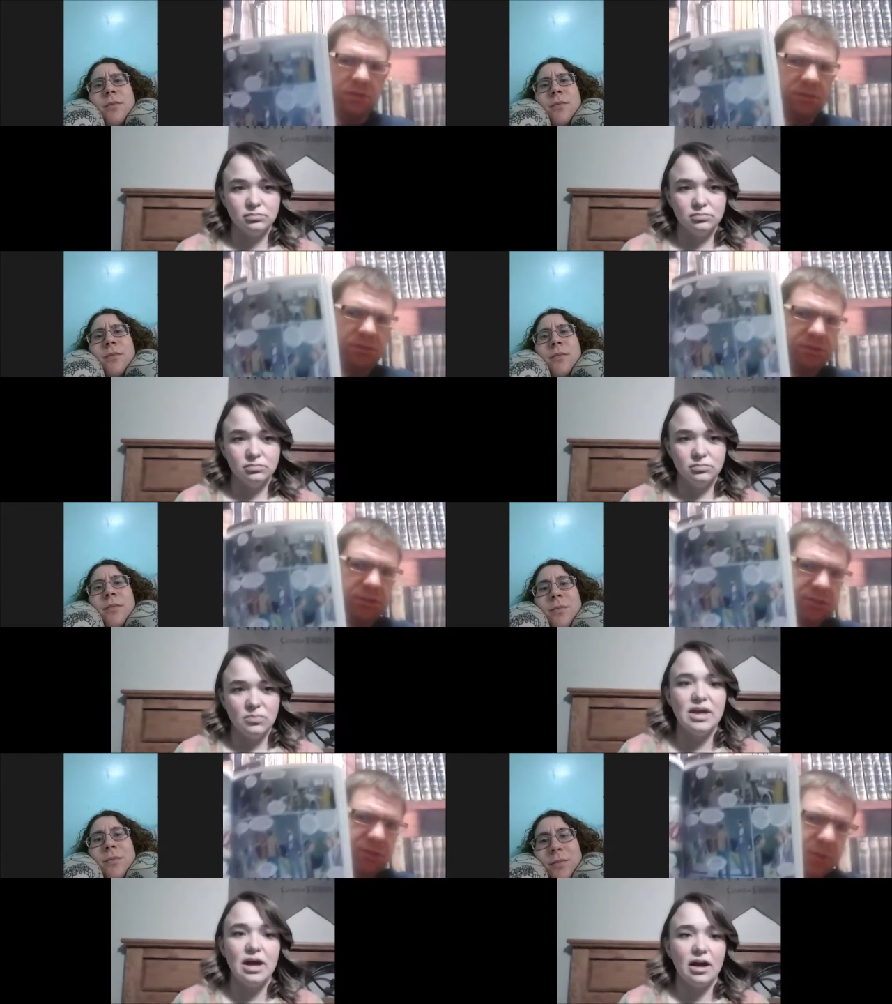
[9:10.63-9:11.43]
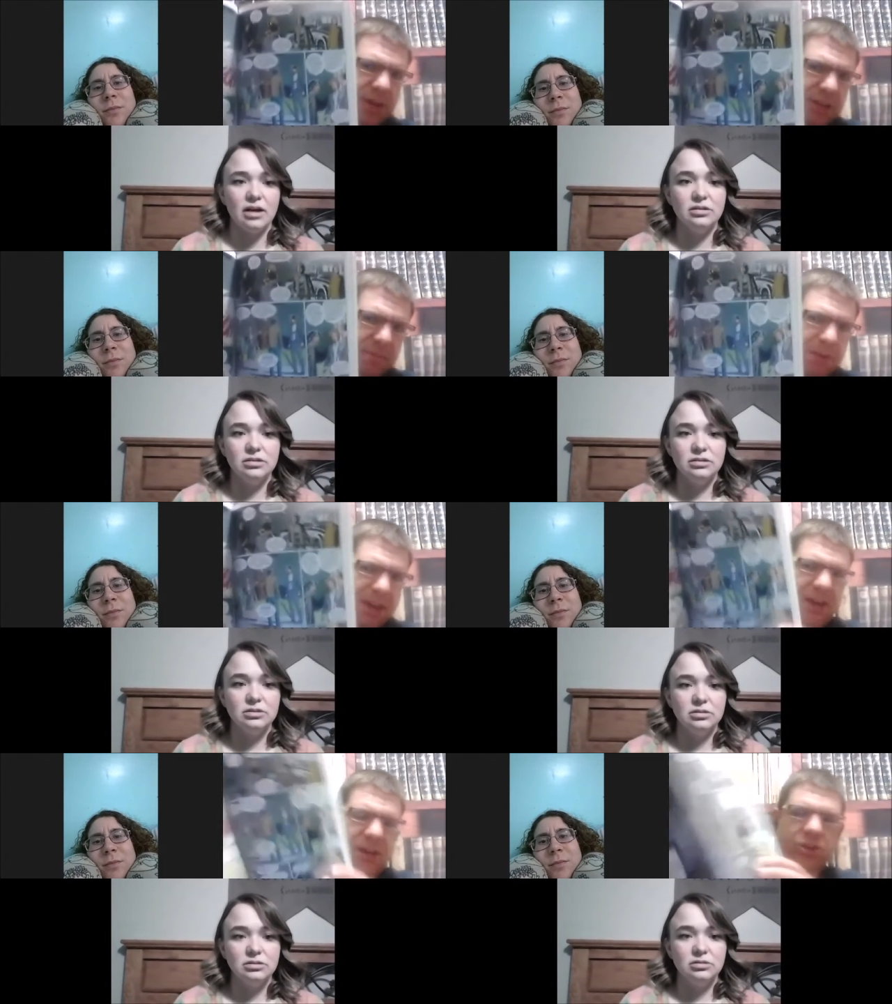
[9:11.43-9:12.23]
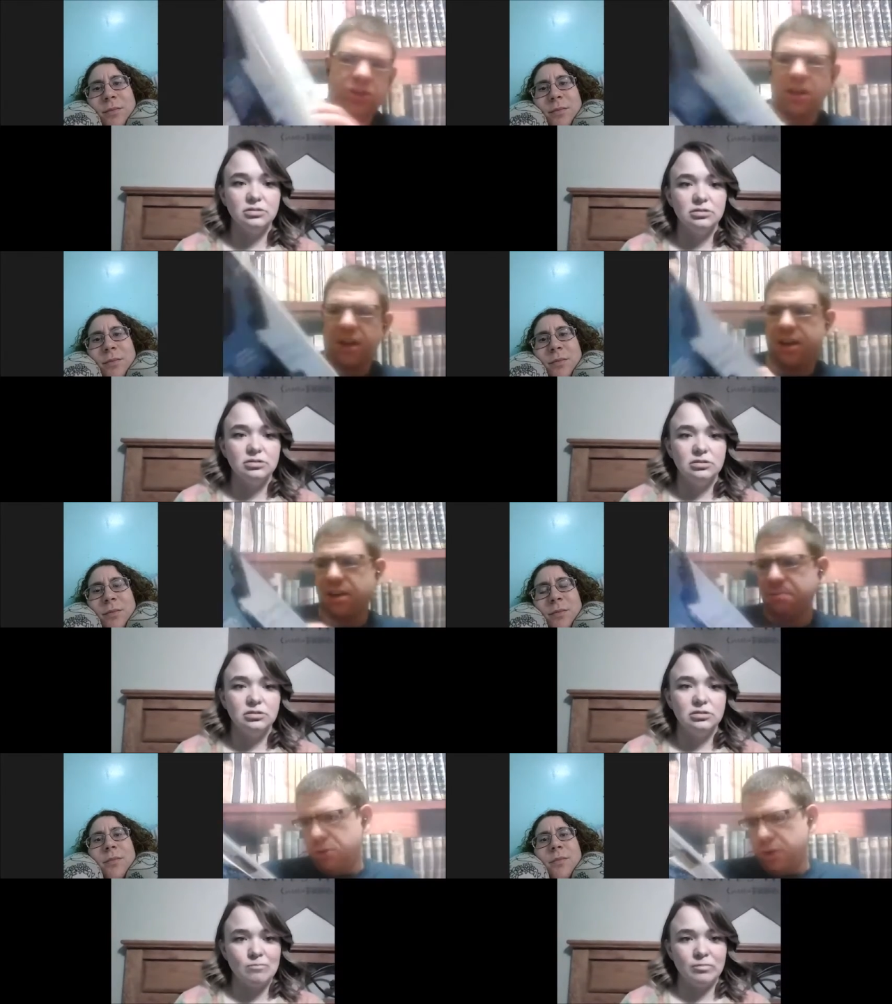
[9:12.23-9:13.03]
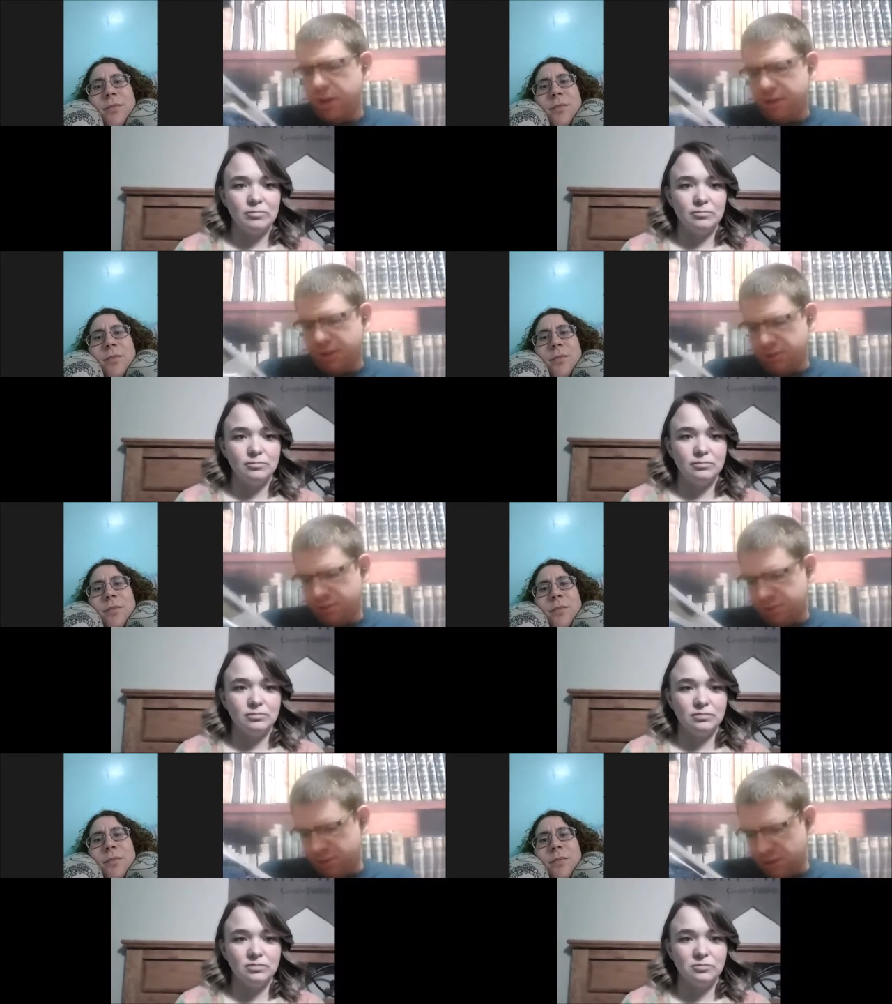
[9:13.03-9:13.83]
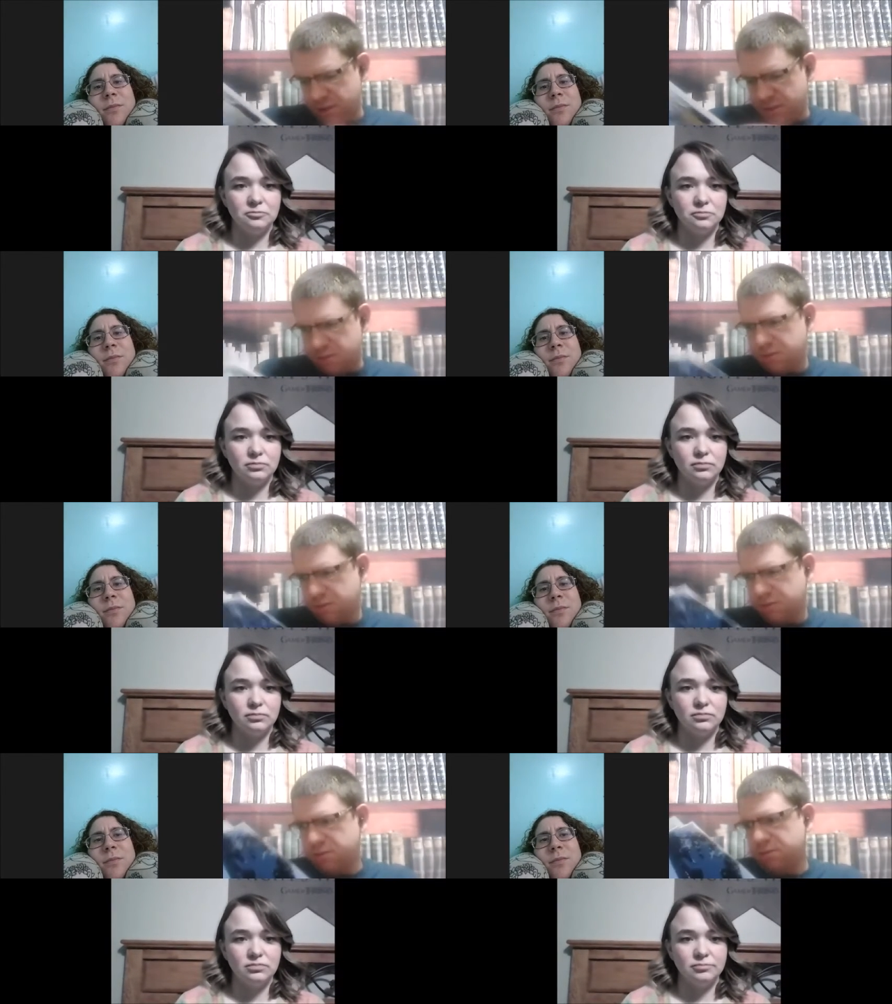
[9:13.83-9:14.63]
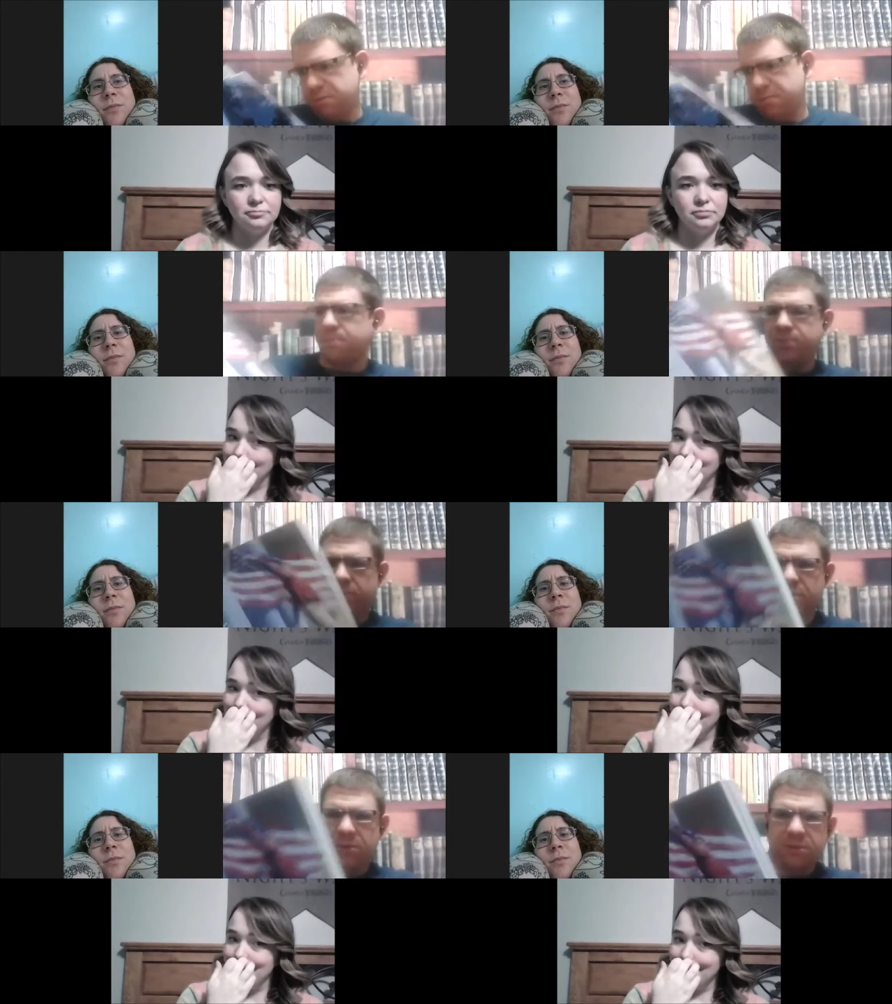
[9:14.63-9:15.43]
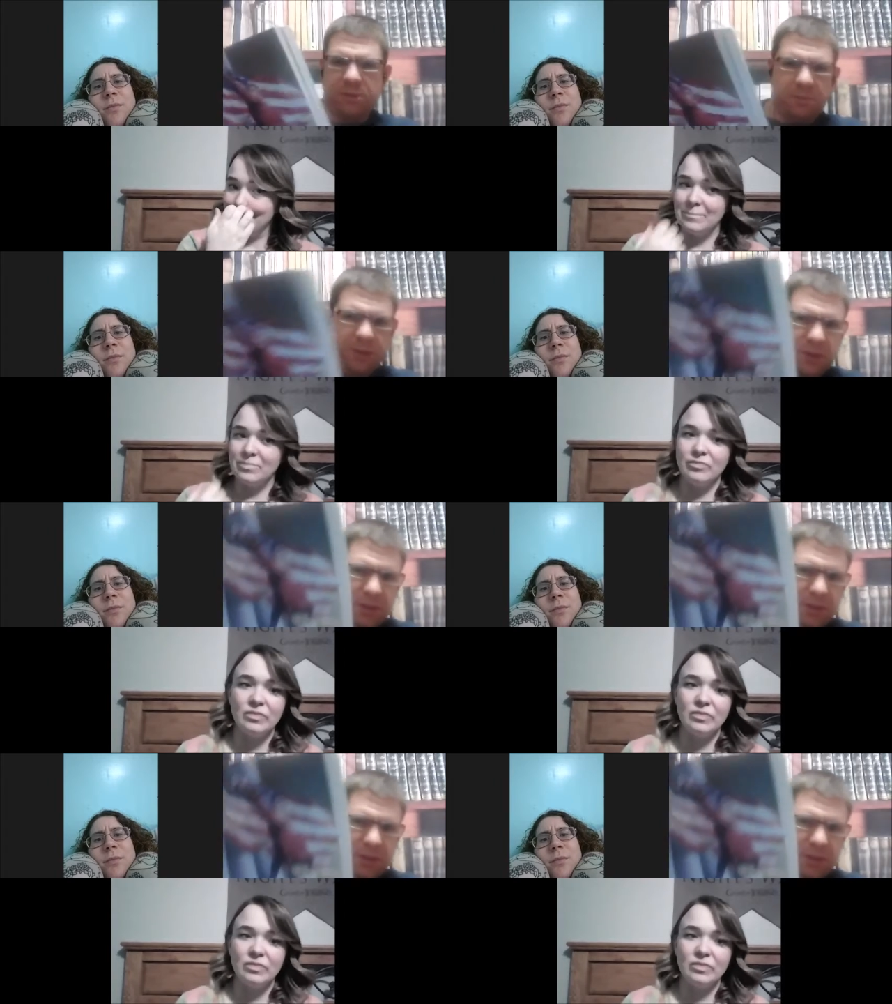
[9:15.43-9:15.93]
Speaker 1: This is just yeah. a random page that I you have other scenes something